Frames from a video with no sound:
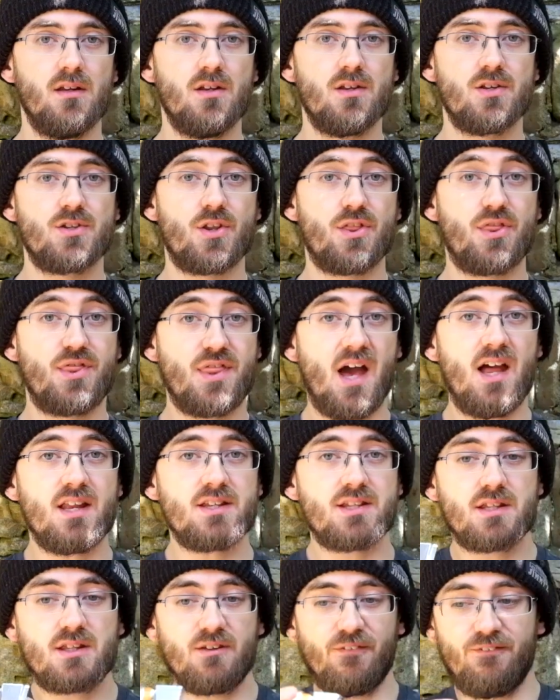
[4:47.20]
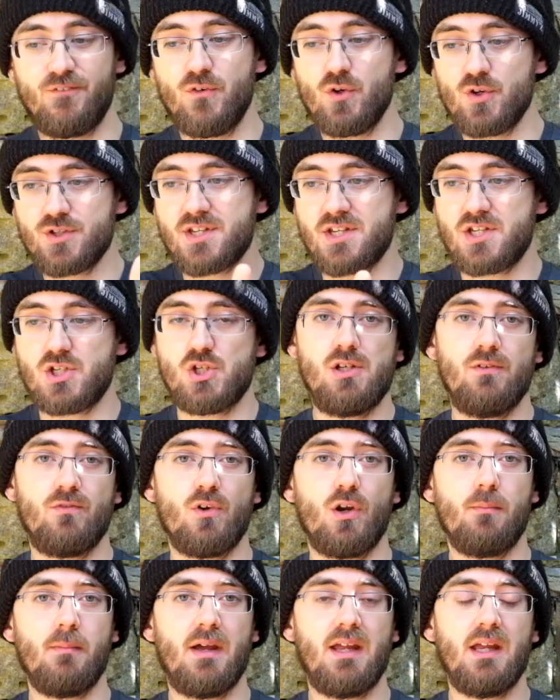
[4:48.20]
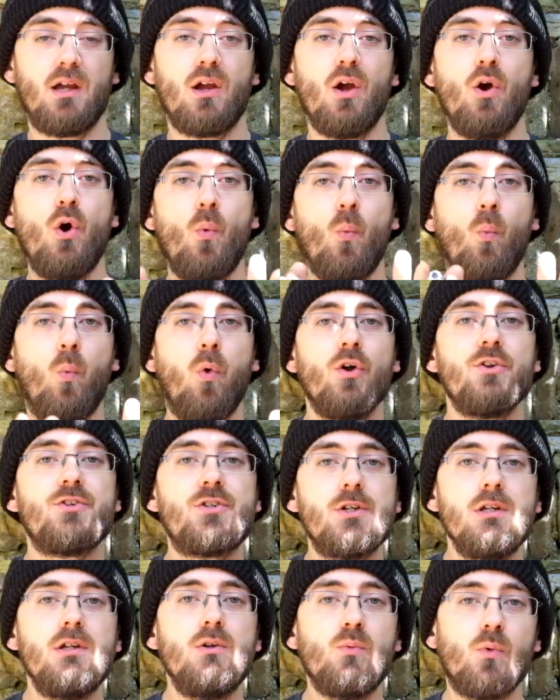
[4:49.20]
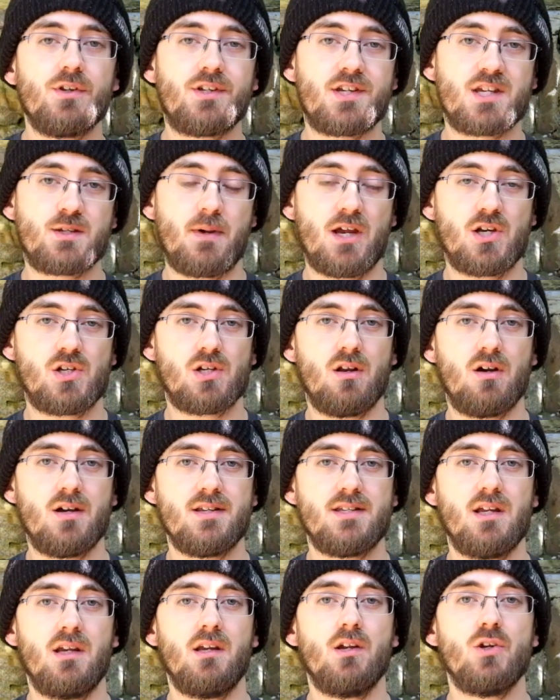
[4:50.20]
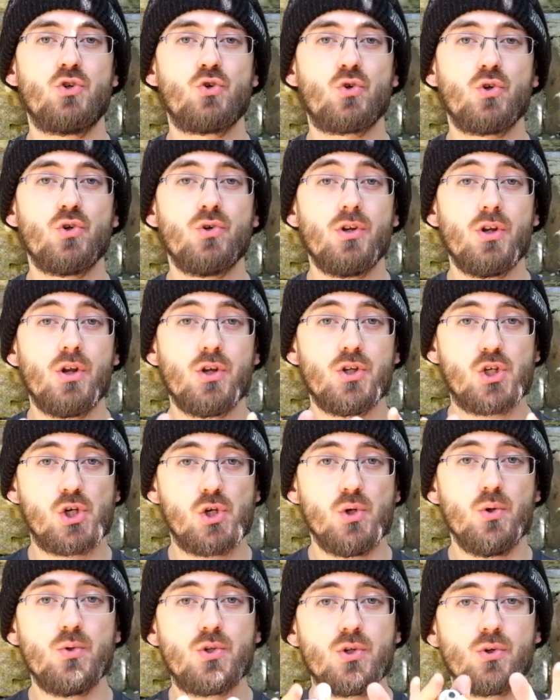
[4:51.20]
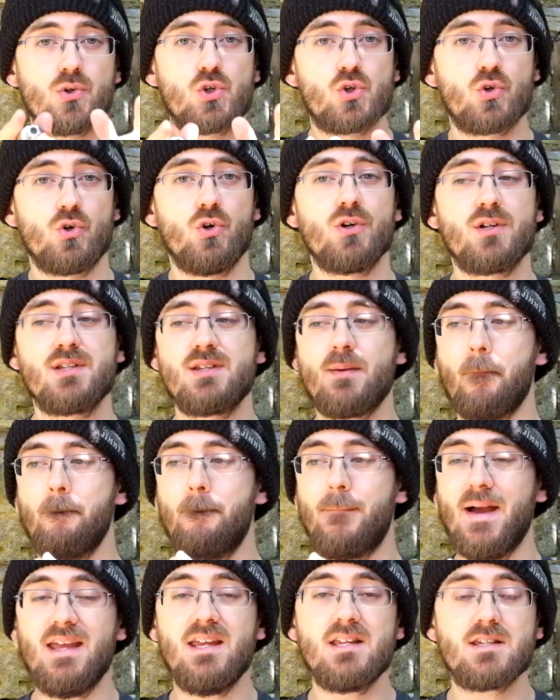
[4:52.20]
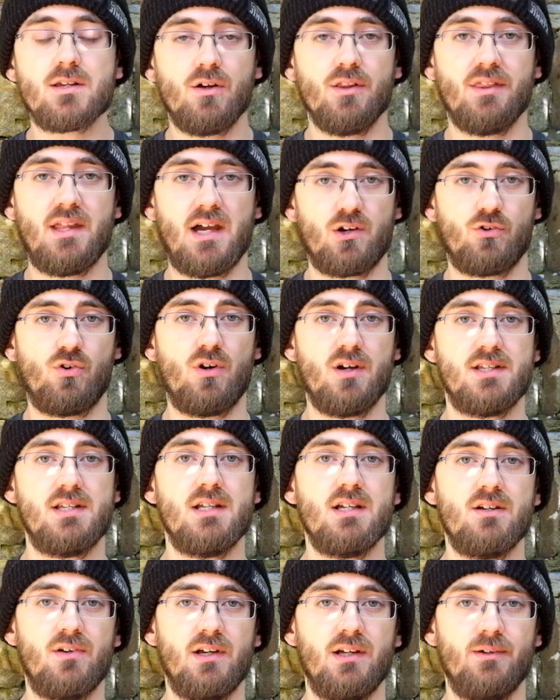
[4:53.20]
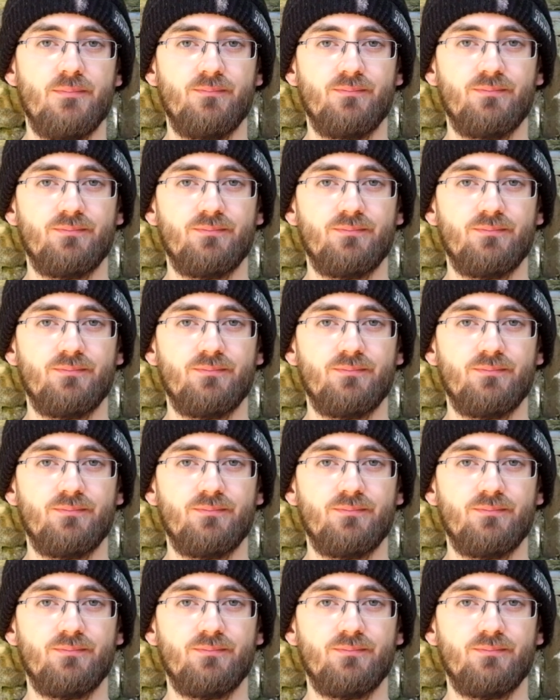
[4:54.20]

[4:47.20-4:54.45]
So that's the first decision you've got to make. What do you want to specialize in, and choose your trucks based on that criteria.